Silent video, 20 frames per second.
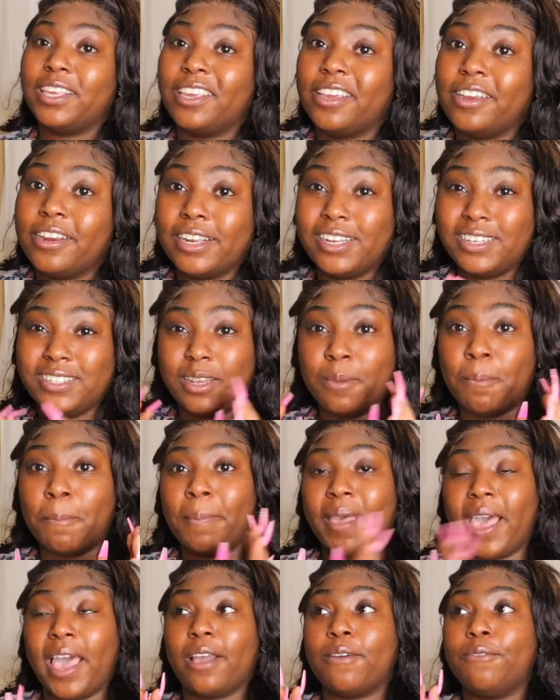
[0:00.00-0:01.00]
year is
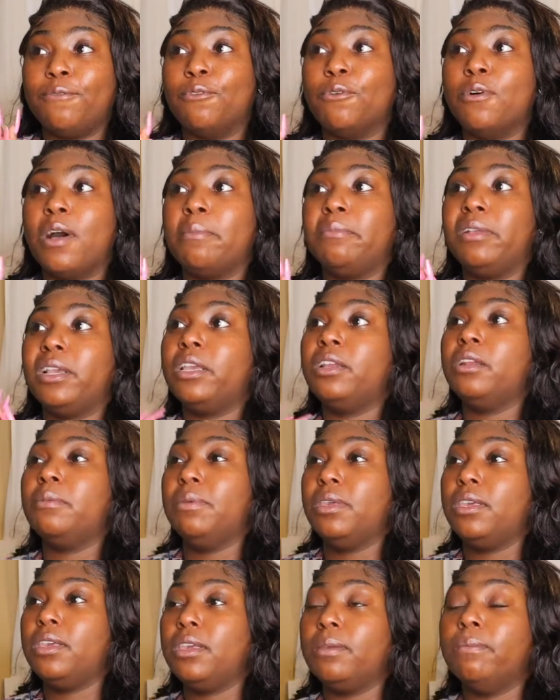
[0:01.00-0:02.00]
impactful. I'm looking to
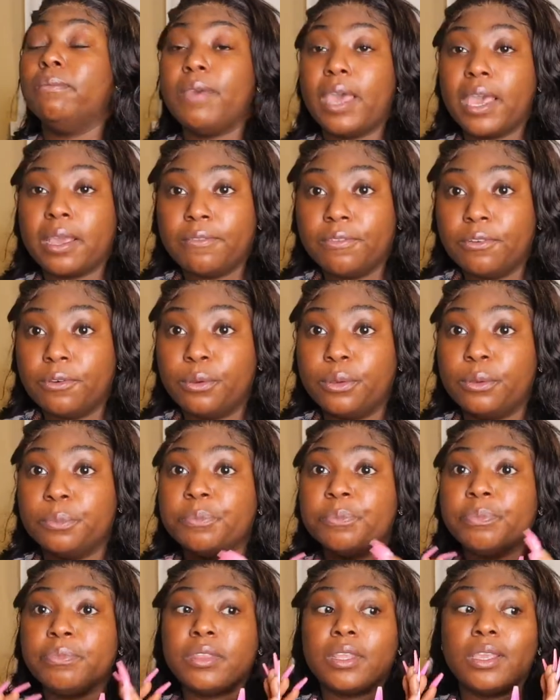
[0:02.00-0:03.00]
be impactful
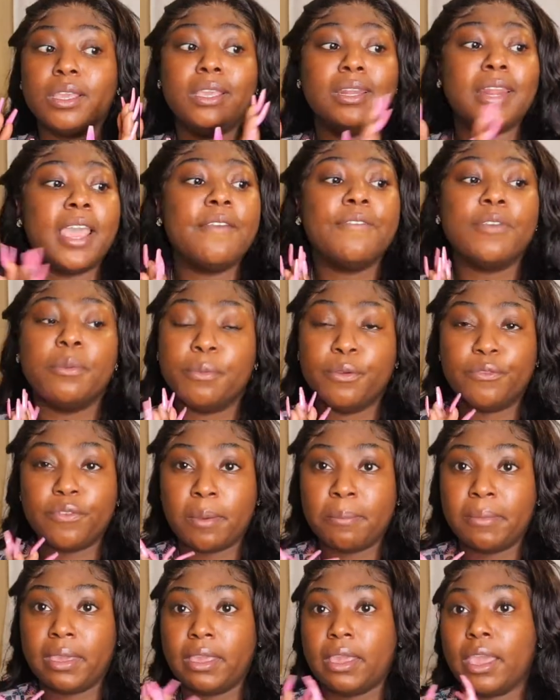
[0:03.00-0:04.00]
in every move I
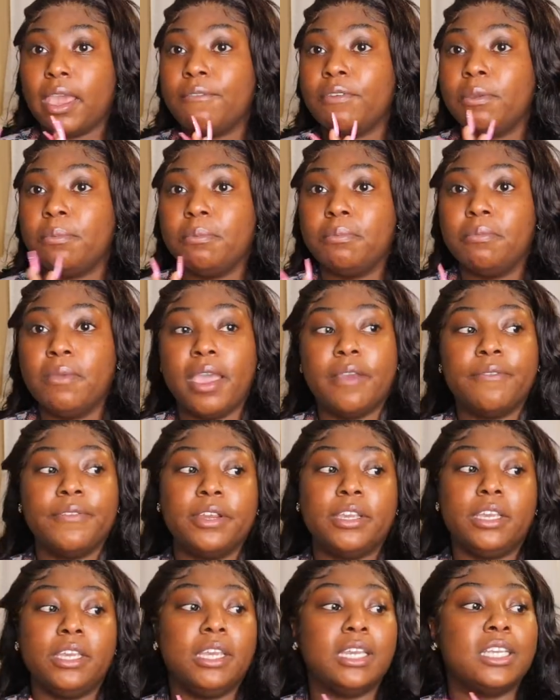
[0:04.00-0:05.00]
make, every
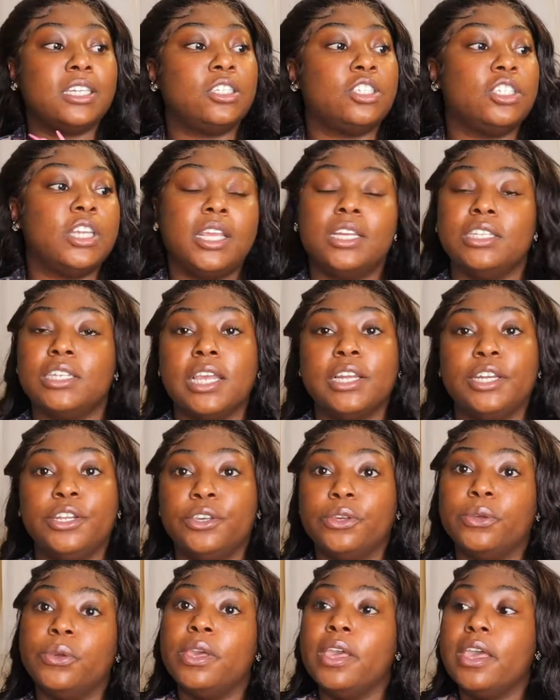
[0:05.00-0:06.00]
exchange I
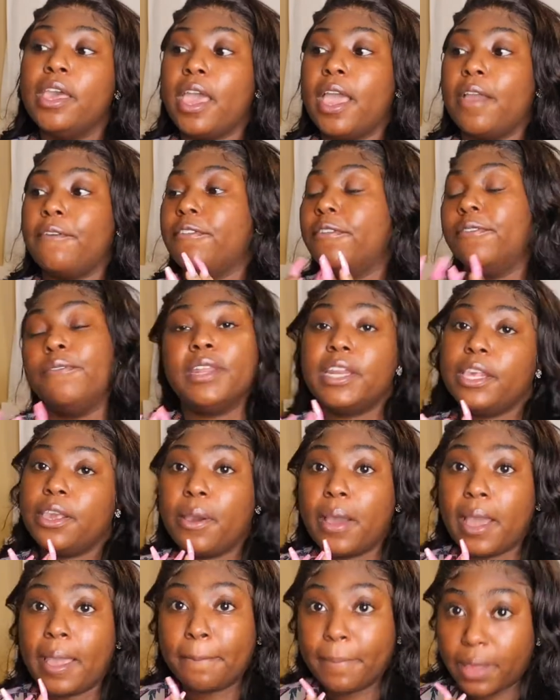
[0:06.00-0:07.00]
do, every video
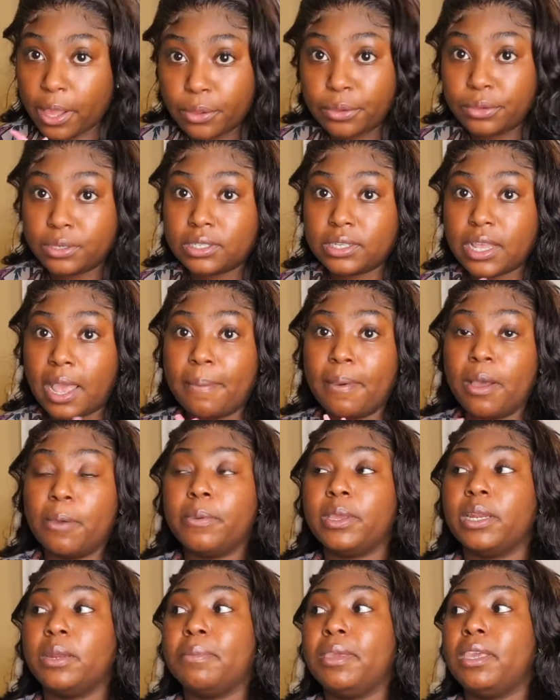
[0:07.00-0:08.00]
I post. I'm
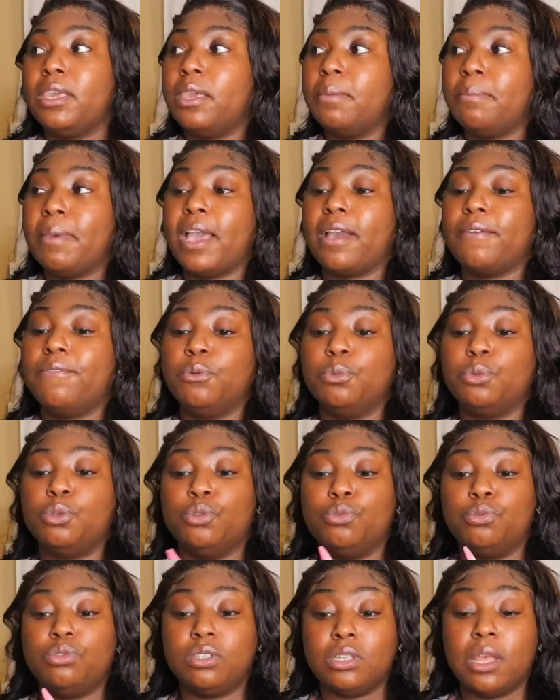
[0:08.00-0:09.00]
hoping to be impactful
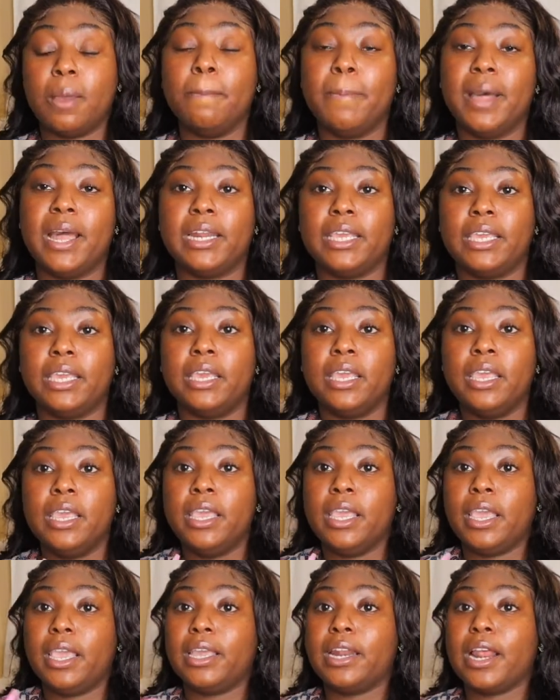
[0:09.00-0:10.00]
to somebody,
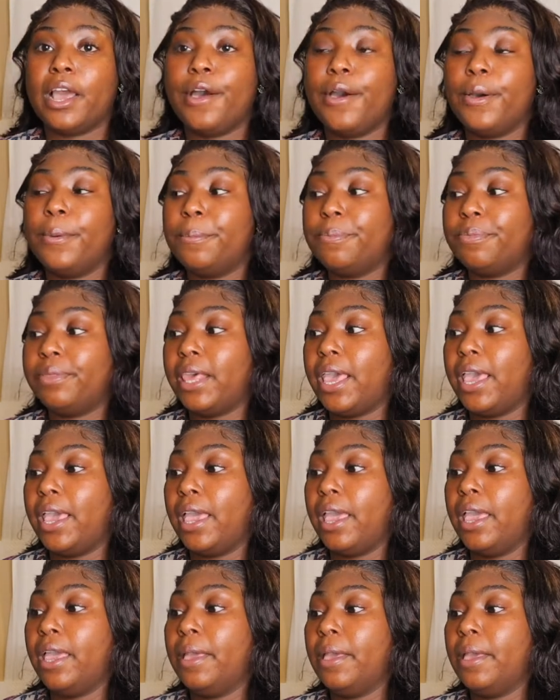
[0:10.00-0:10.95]
and I hope that